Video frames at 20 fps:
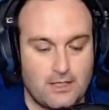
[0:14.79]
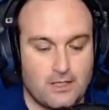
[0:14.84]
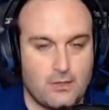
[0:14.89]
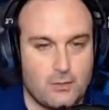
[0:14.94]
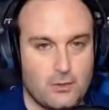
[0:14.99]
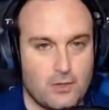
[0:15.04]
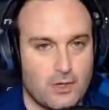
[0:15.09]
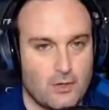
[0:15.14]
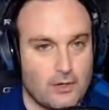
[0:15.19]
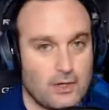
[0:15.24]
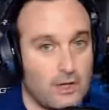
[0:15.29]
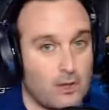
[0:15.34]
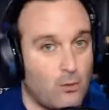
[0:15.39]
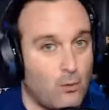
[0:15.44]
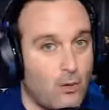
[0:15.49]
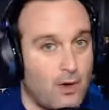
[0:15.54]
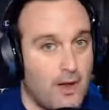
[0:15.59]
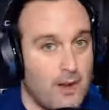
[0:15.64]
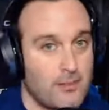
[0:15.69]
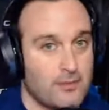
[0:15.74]
We only got
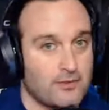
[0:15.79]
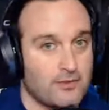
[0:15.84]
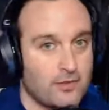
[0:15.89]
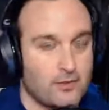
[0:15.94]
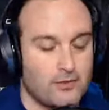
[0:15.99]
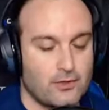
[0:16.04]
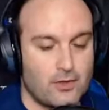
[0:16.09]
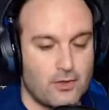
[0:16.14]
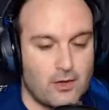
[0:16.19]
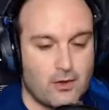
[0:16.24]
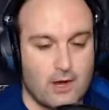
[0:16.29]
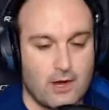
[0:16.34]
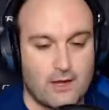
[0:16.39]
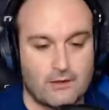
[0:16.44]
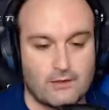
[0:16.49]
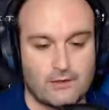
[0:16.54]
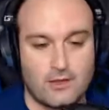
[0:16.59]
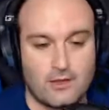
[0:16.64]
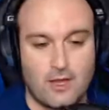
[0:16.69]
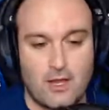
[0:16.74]
one episode to go,
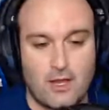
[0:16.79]
guys.